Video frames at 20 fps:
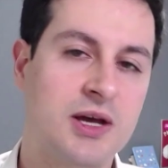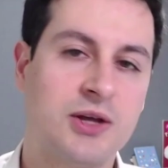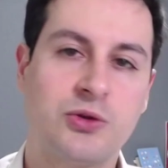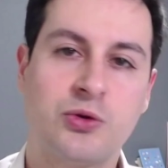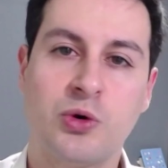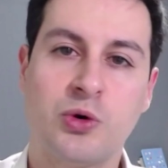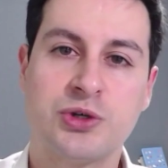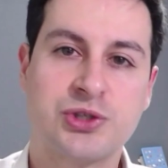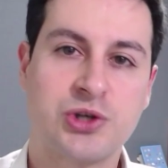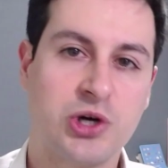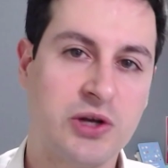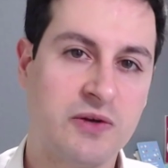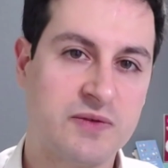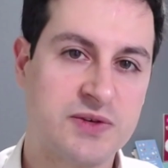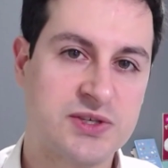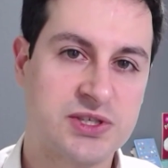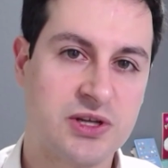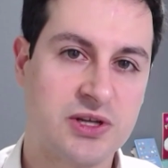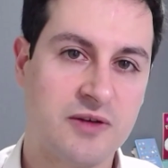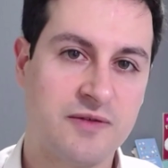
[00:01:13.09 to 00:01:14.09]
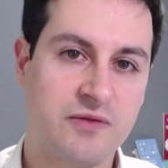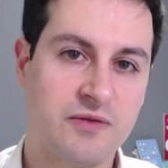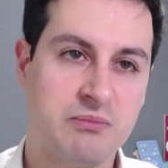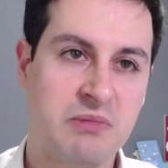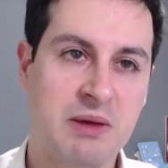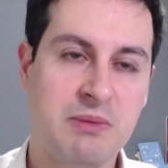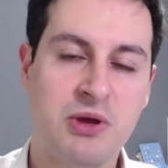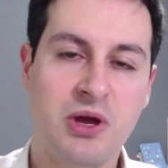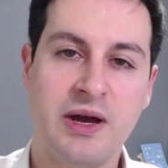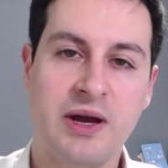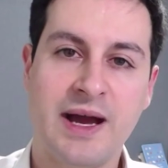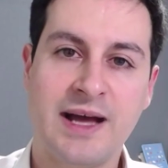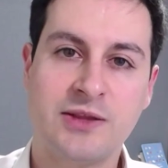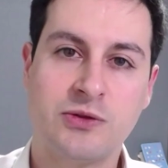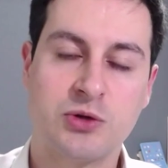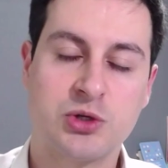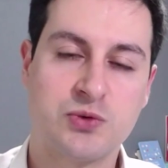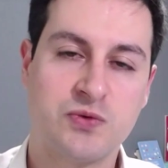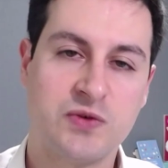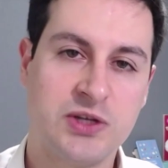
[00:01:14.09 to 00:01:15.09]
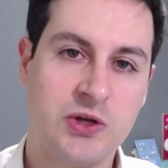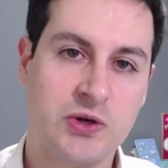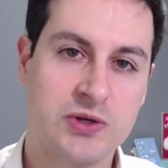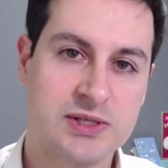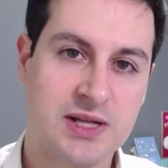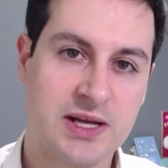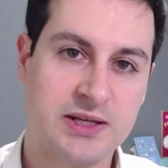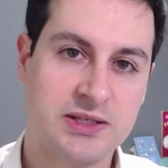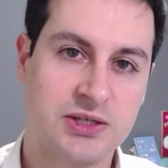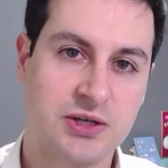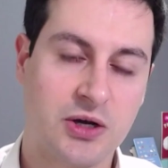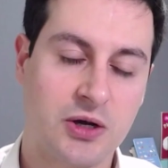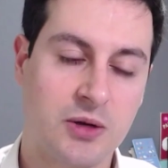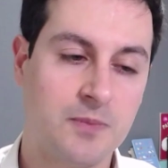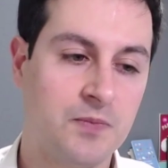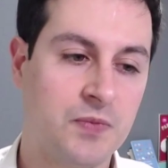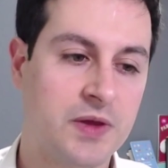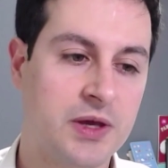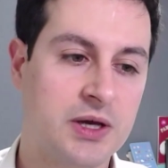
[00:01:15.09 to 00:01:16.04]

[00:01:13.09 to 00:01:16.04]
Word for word: those kind of stuff maybe I add those videos later on